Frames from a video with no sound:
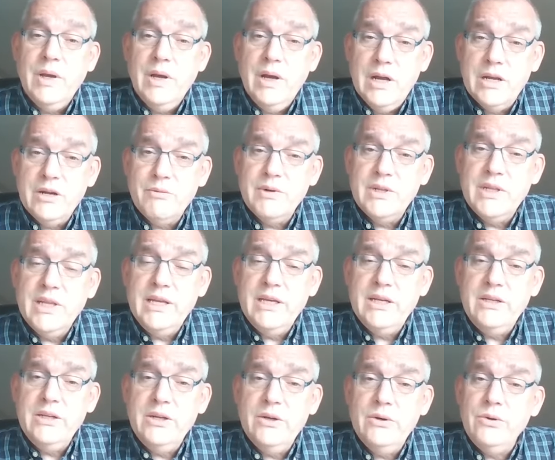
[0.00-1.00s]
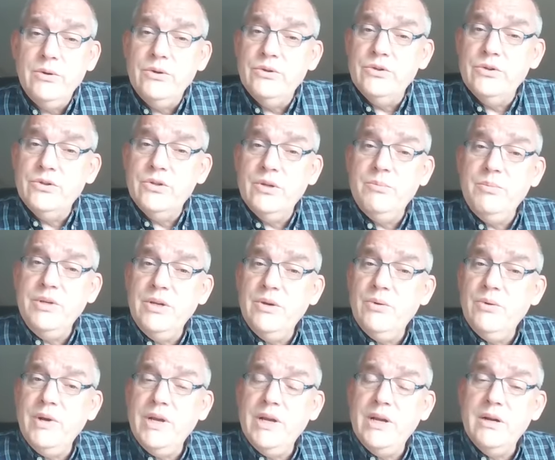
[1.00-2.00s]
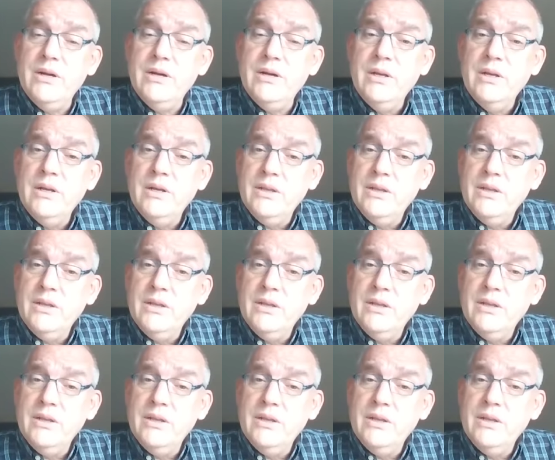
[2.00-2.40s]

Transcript: On a related note, you should be aware